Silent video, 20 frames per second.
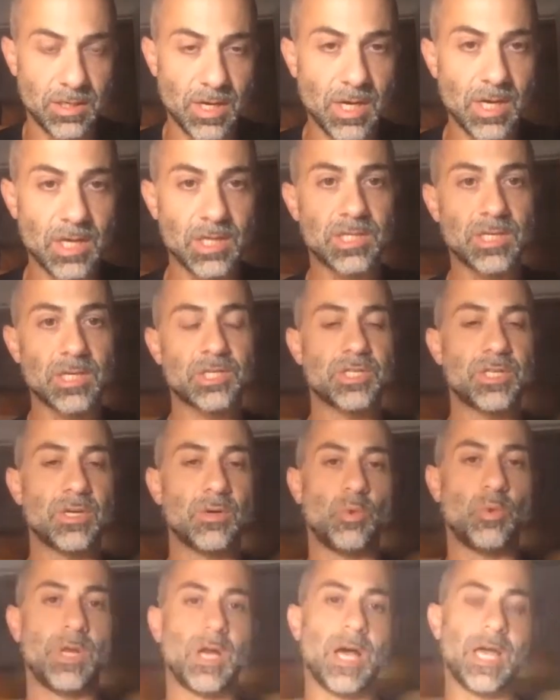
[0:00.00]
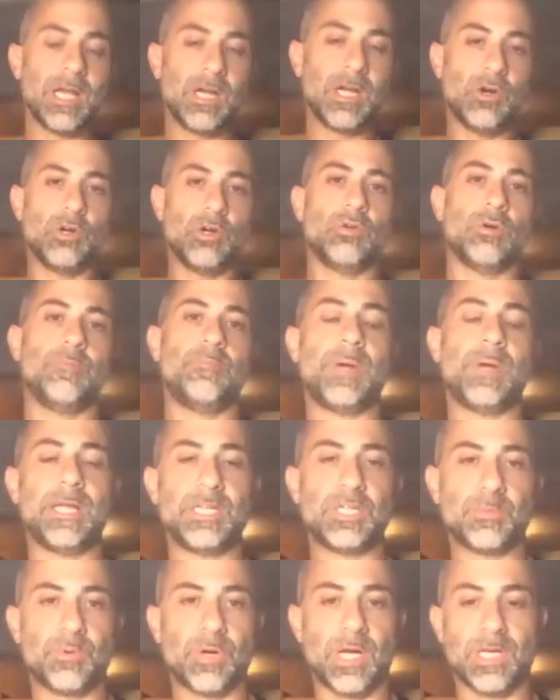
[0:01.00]
Such that when I go to a bench
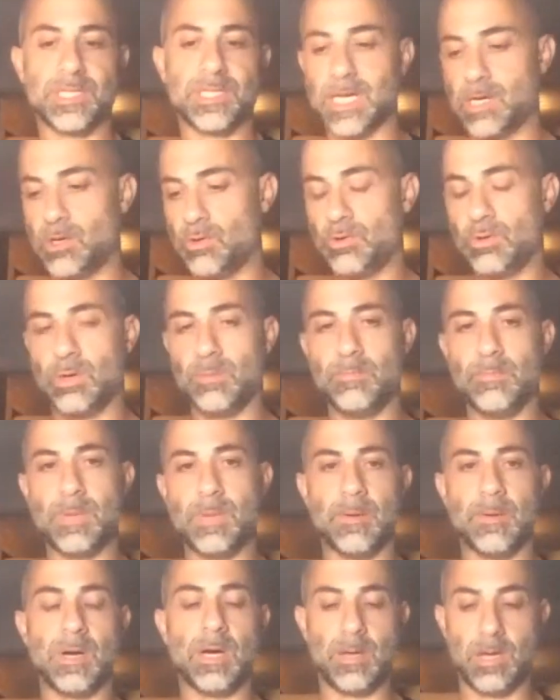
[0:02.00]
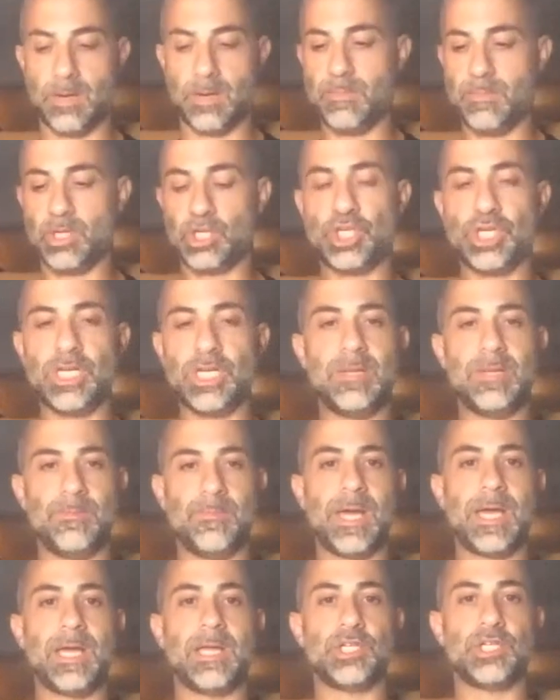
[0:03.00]
press, I go to a machine
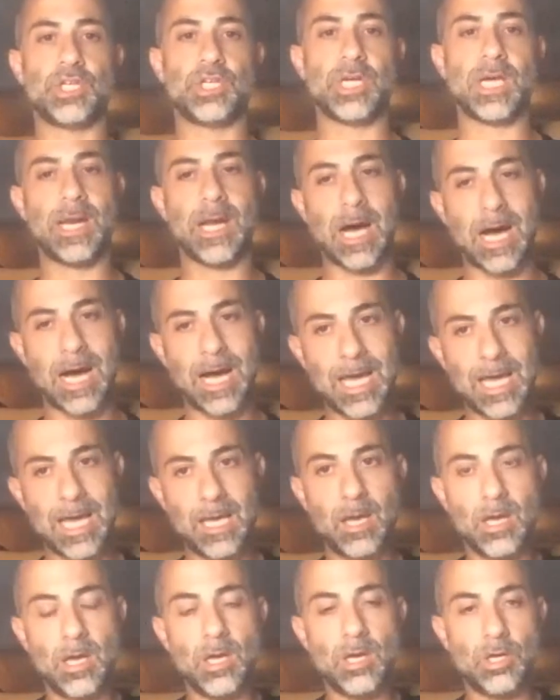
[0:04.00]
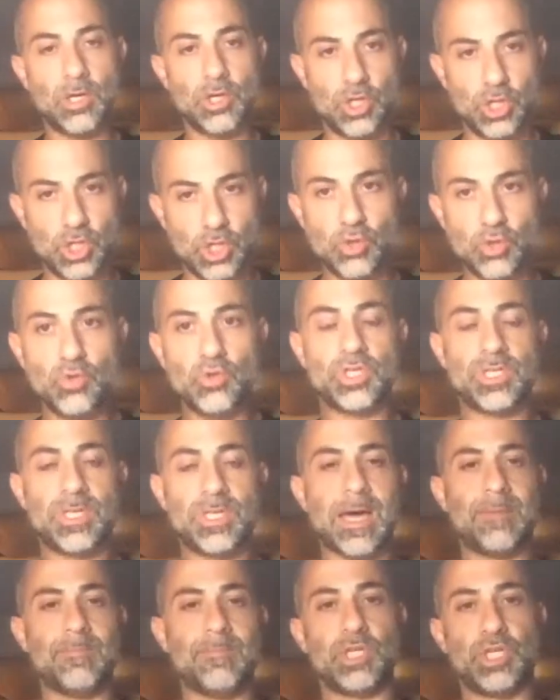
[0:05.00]
bench, and I use
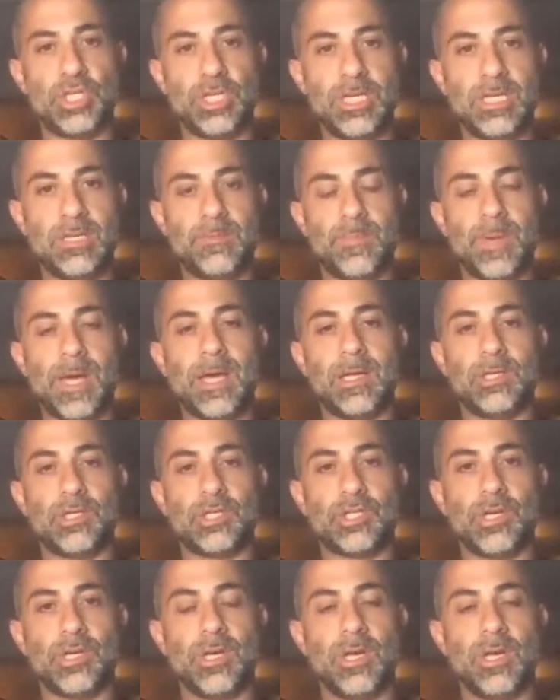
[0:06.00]
that machine bench,